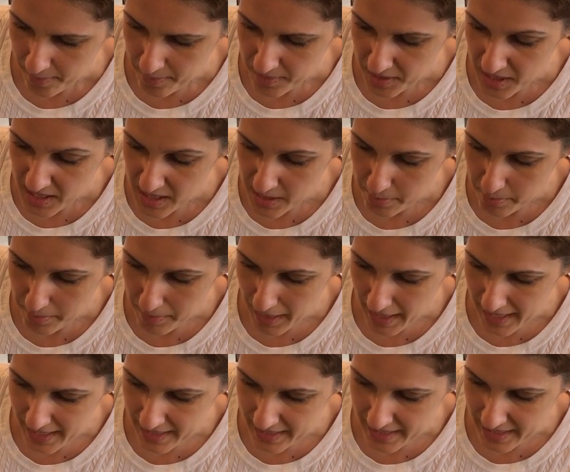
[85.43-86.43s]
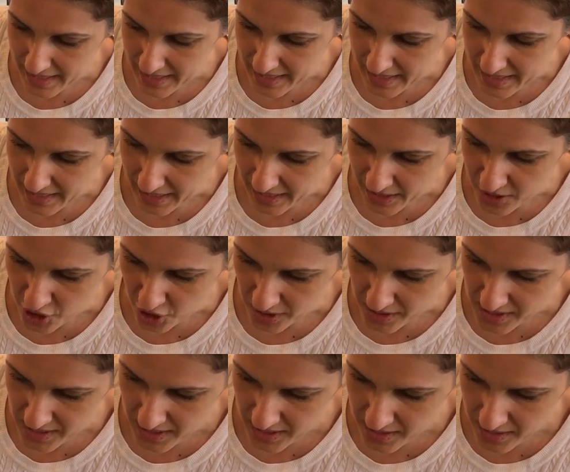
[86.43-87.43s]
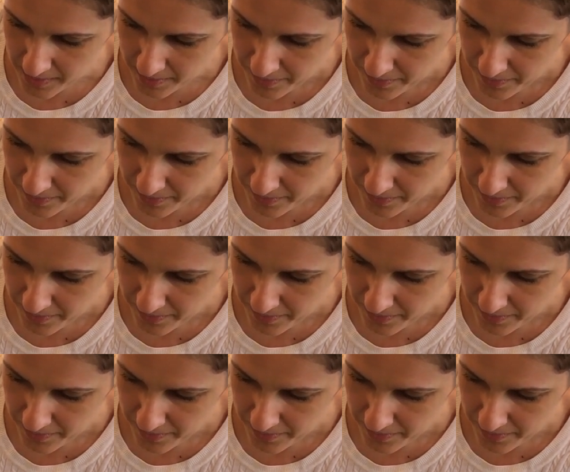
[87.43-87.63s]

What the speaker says: This may need adjusting.